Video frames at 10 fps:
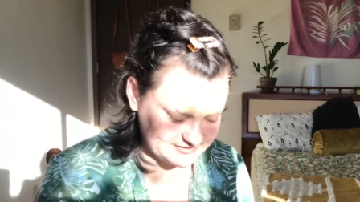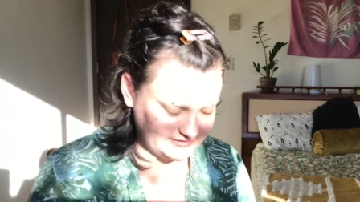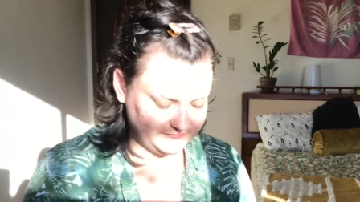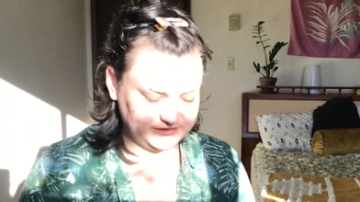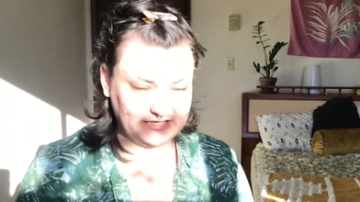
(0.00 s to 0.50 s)
of
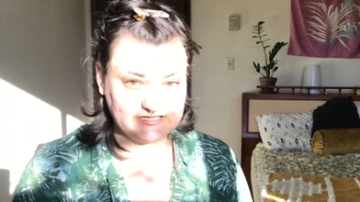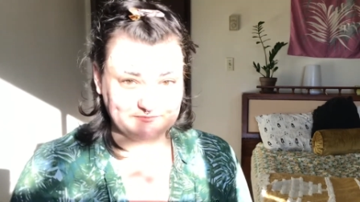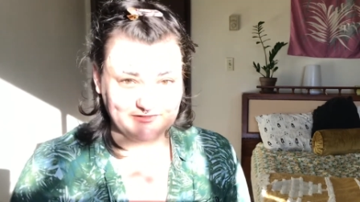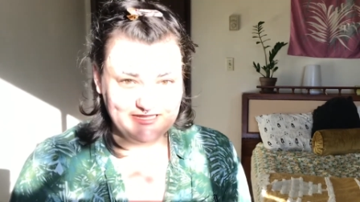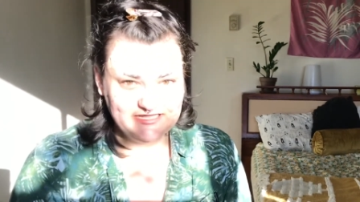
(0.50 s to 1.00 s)
in like some
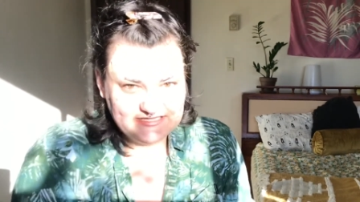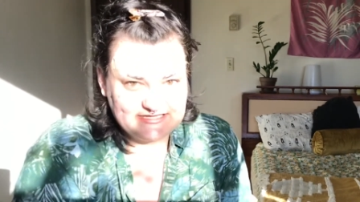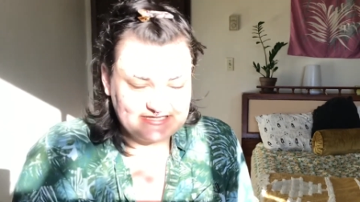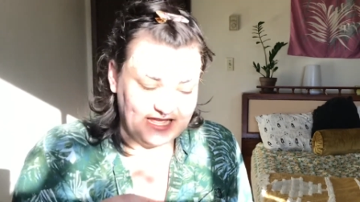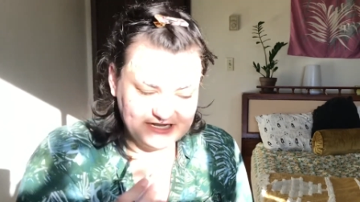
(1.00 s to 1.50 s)

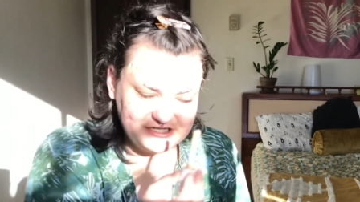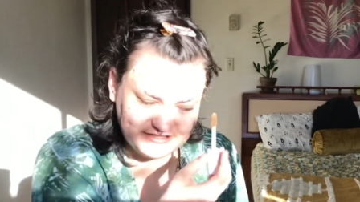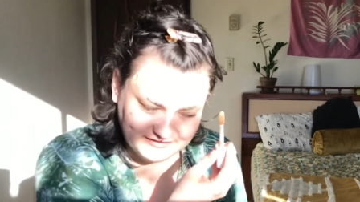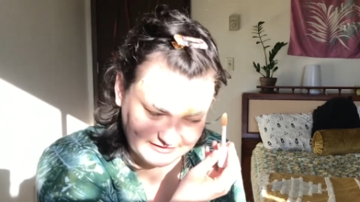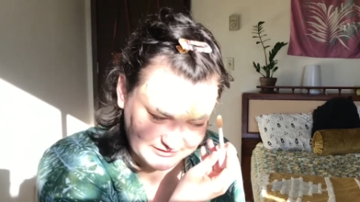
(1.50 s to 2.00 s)
sketchy
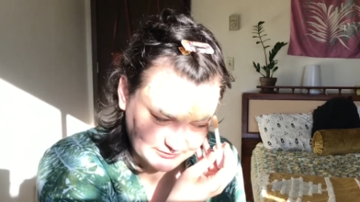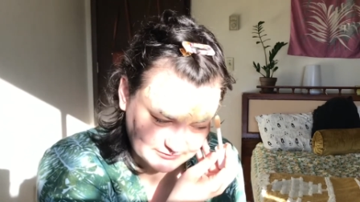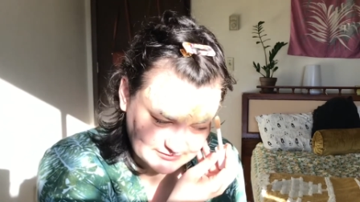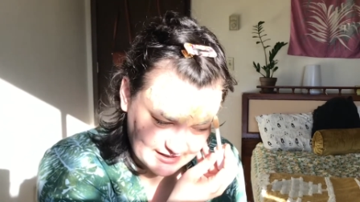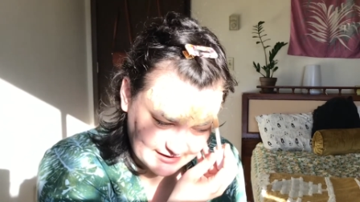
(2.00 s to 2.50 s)
little
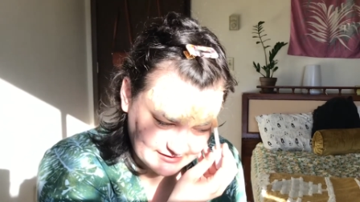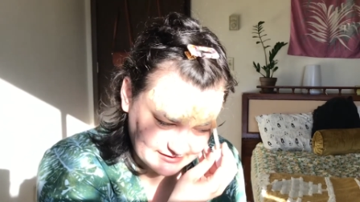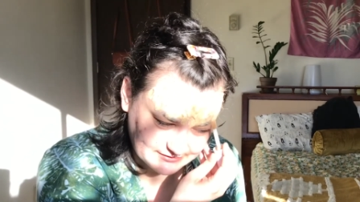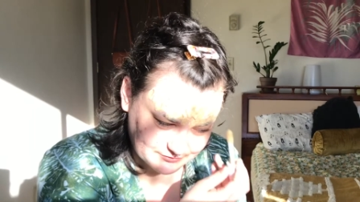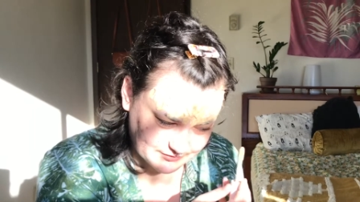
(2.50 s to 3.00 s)
tiny
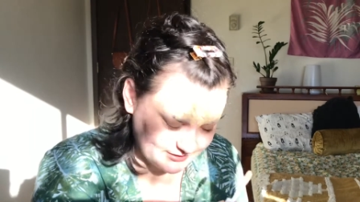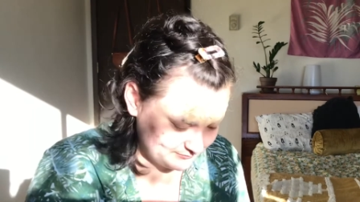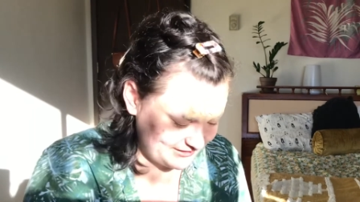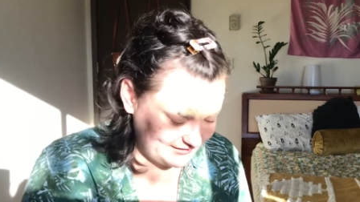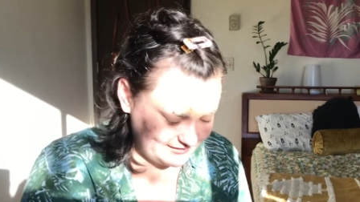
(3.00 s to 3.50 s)
drug
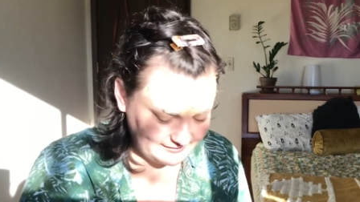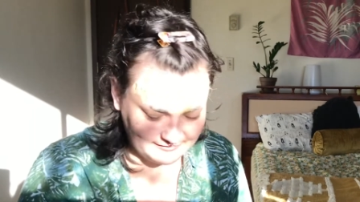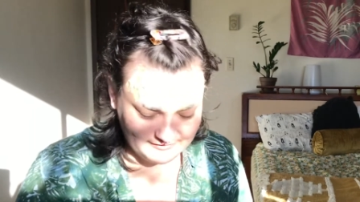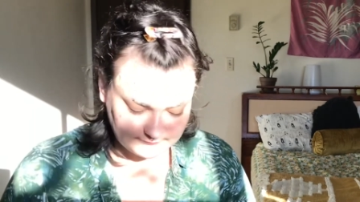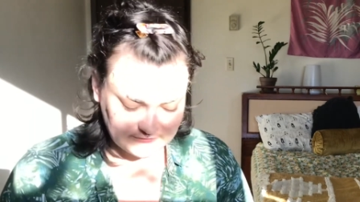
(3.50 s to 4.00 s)
bag,
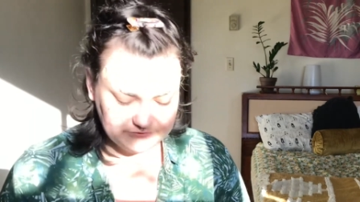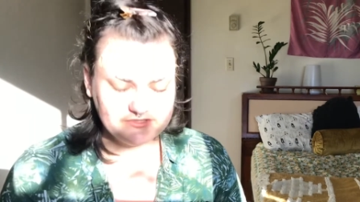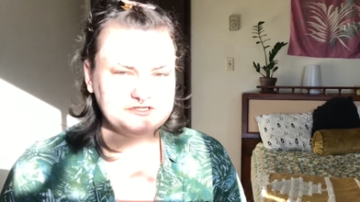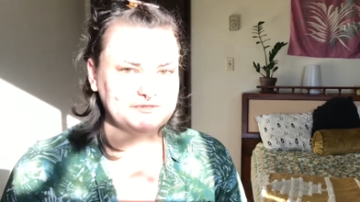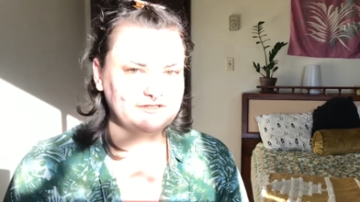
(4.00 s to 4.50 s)
which
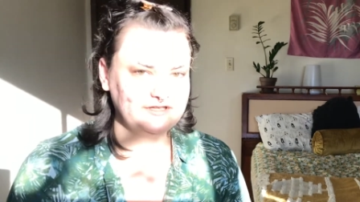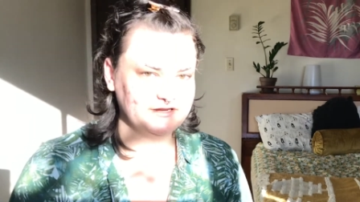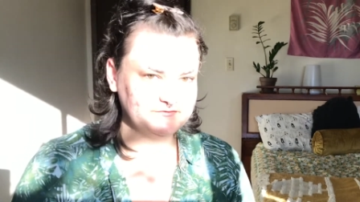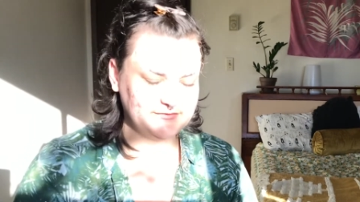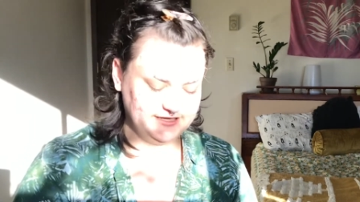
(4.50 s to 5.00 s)
is what a lot
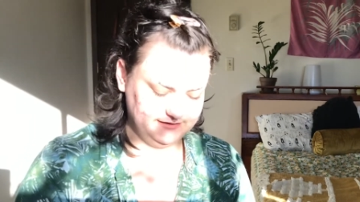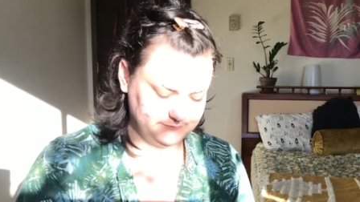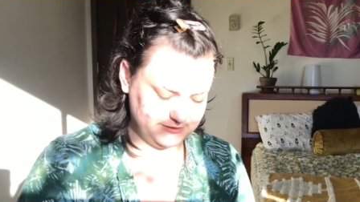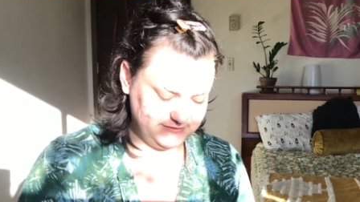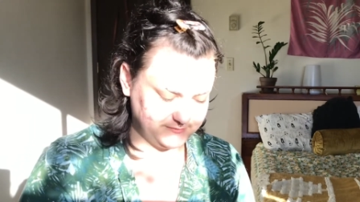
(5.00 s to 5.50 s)
of my, my
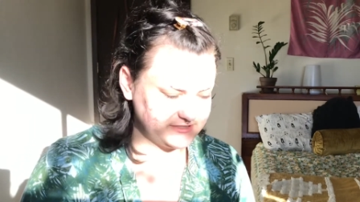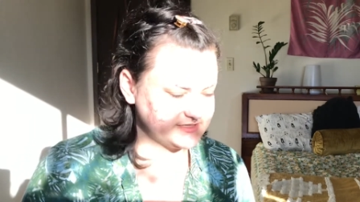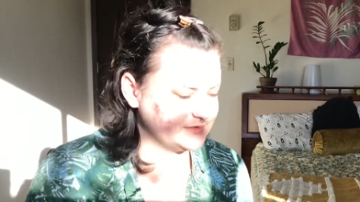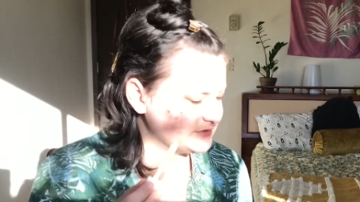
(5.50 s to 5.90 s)
pigment samples